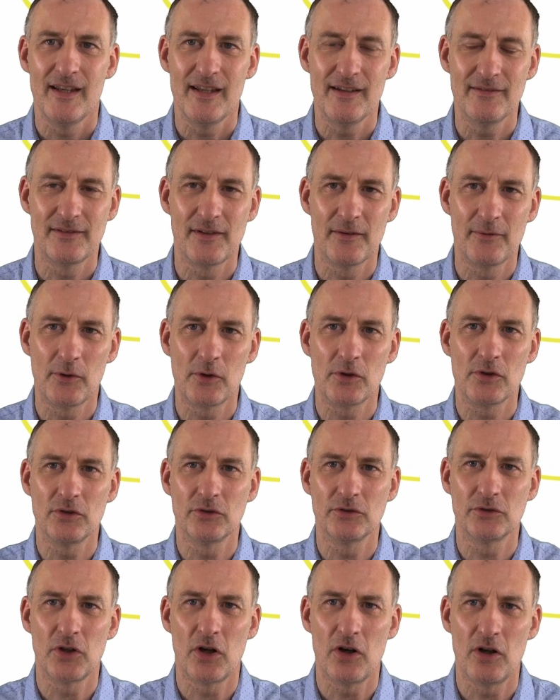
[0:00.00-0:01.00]
If the word
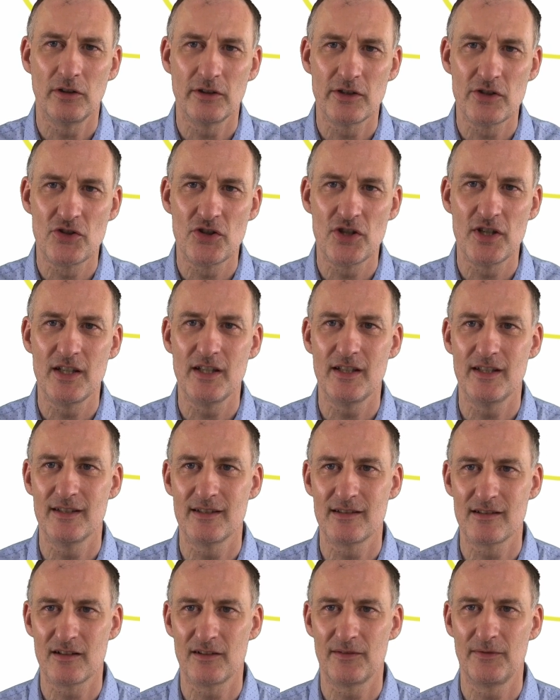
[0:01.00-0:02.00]
ontology
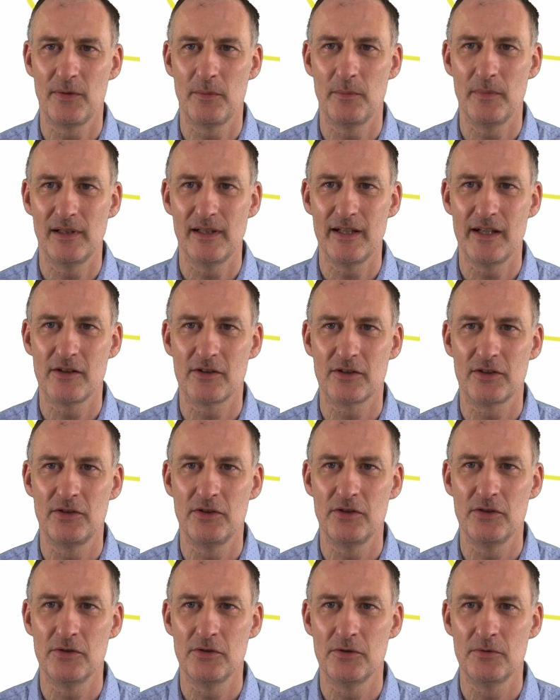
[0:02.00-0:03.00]
is not familiar
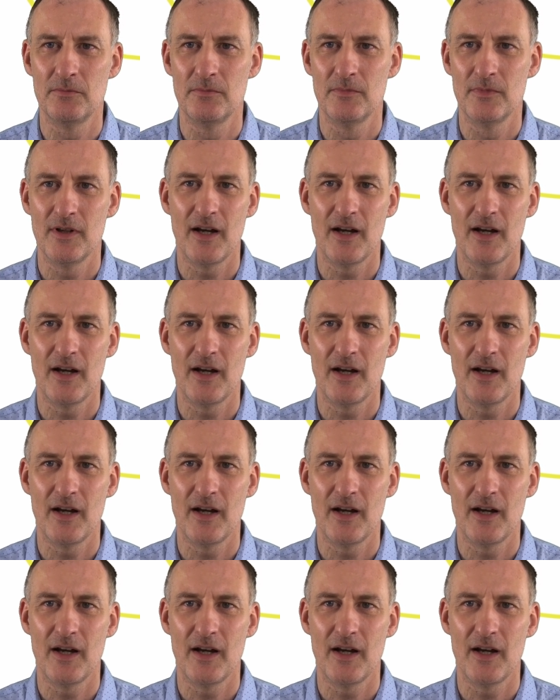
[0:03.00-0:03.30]
to you,